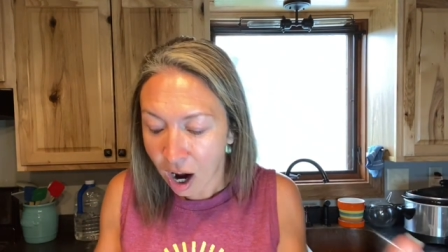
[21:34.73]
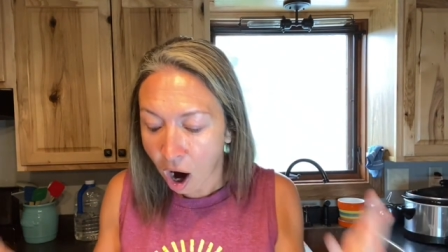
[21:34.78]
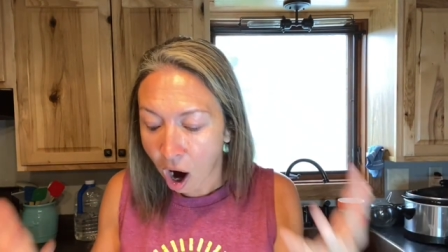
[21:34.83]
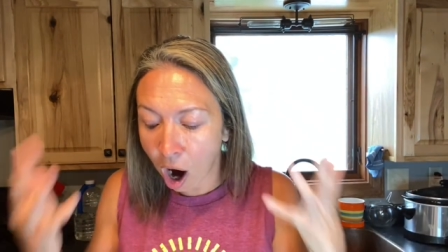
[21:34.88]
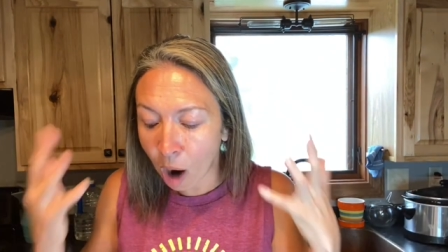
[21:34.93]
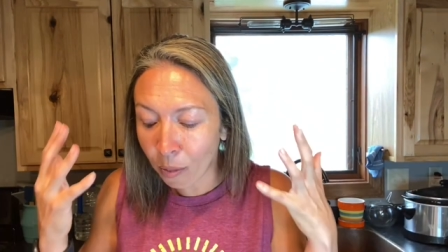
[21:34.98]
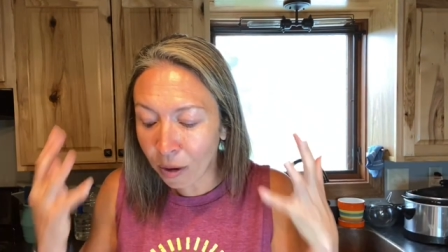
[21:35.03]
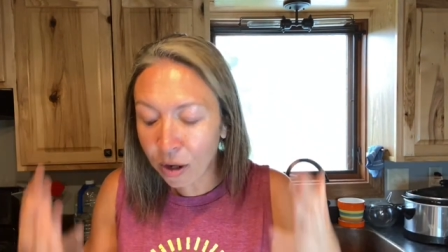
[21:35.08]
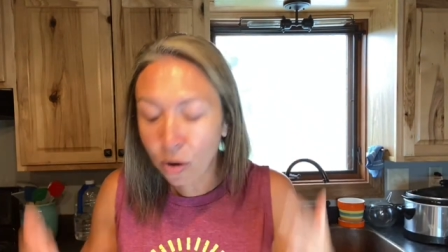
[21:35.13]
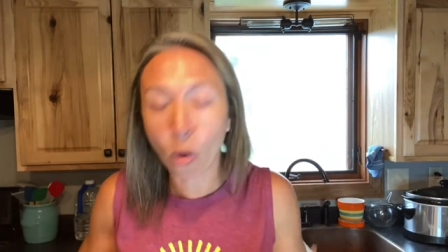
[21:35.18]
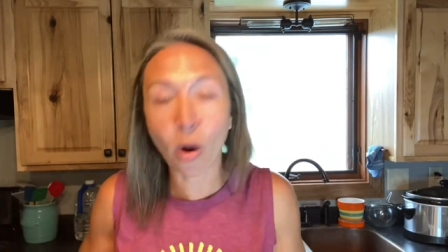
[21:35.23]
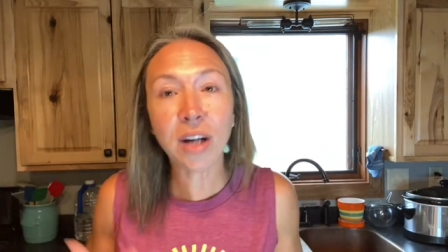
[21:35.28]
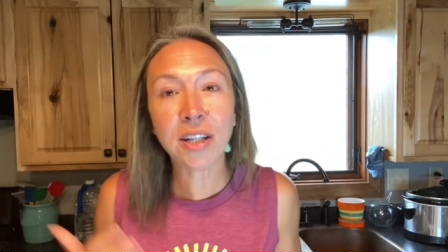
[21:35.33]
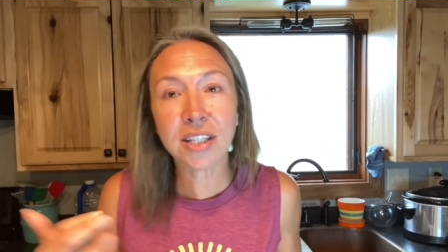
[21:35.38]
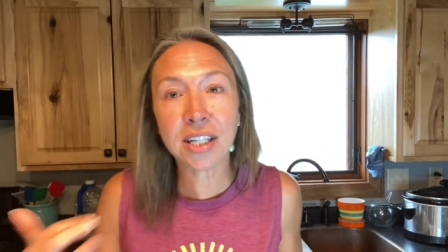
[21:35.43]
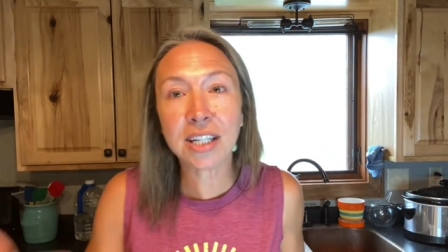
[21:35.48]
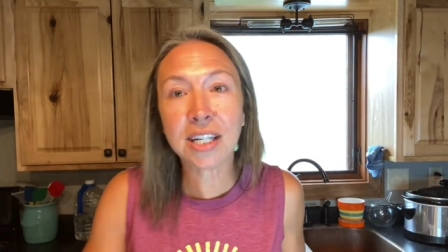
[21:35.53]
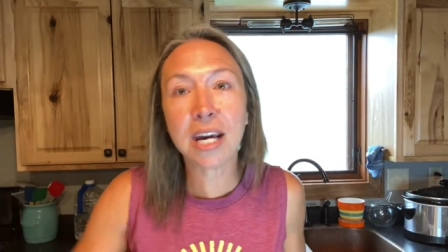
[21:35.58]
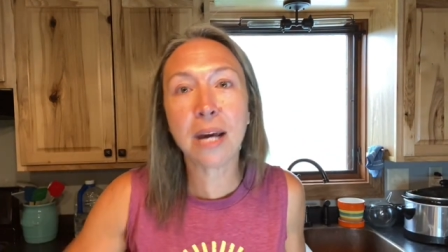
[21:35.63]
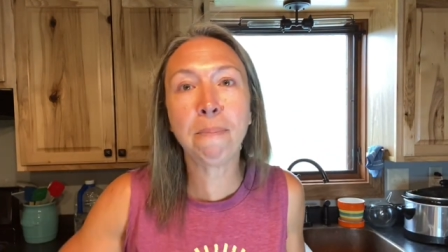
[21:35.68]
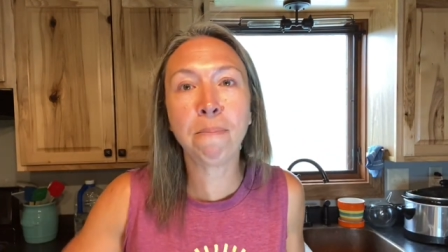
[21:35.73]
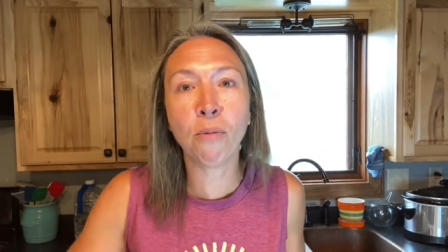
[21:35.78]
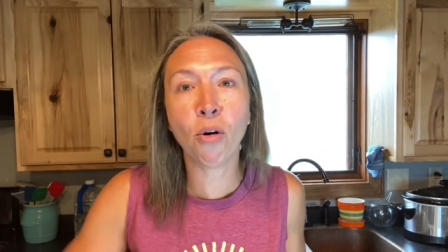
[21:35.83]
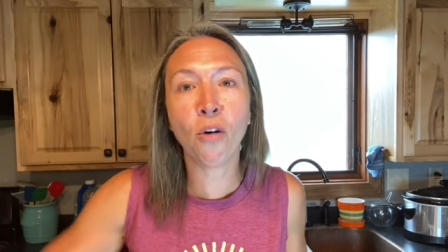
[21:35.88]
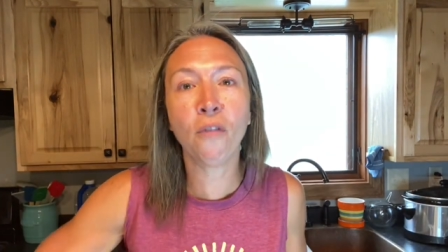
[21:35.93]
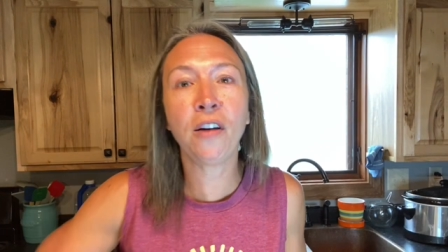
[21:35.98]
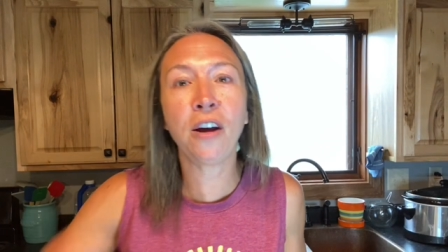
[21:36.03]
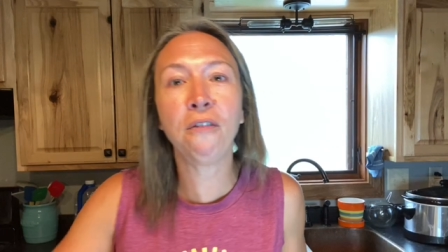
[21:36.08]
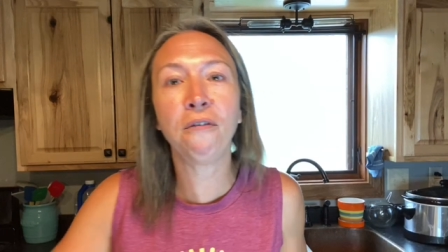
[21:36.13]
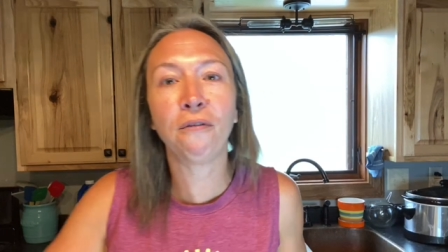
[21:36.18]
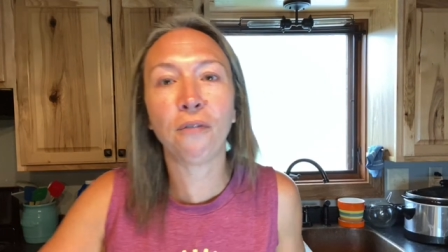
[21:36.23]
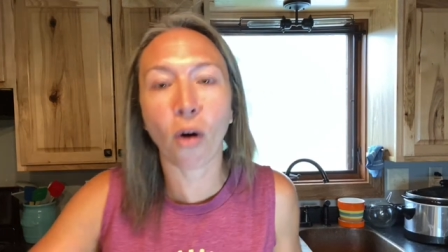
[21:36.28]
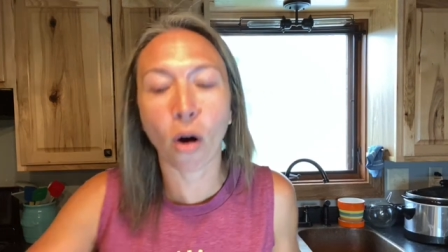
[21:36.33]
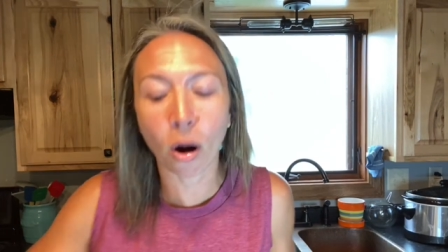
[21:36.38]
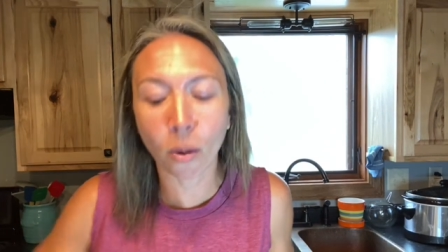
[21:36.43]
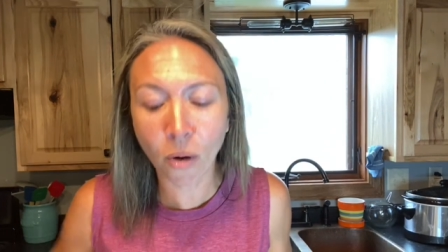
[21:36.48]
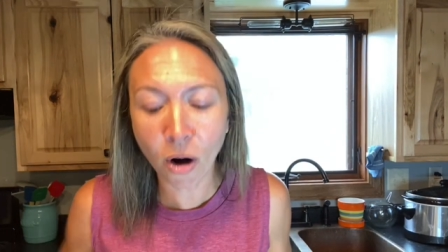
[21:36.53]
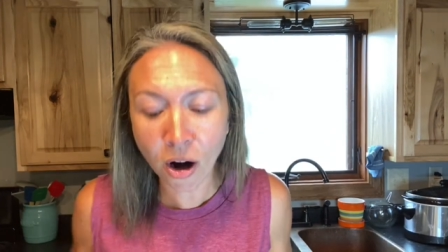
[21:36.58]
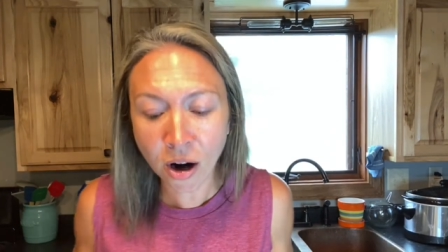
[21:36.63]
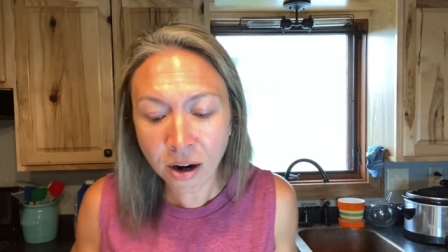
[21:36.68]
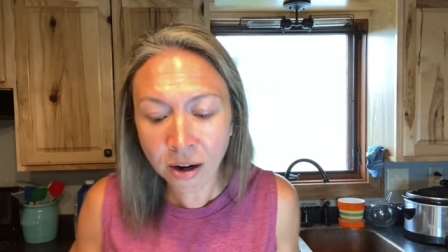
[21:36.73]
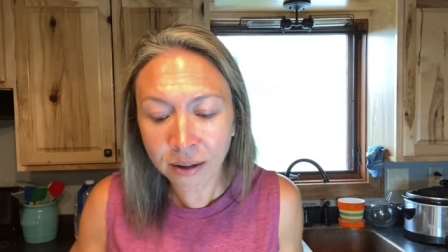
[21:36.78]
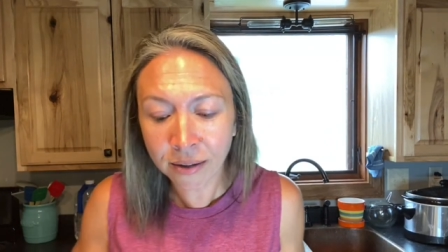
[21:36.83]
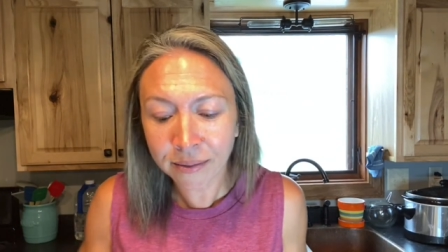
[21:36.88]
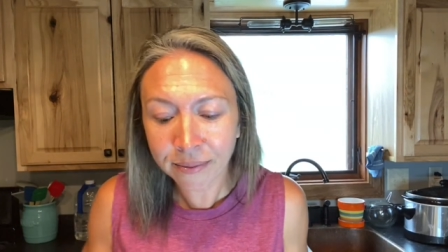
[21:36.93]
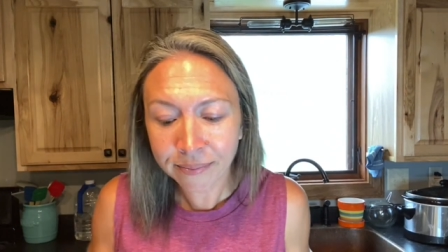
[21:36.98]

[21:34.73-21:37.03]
Are we going to keep moving forward?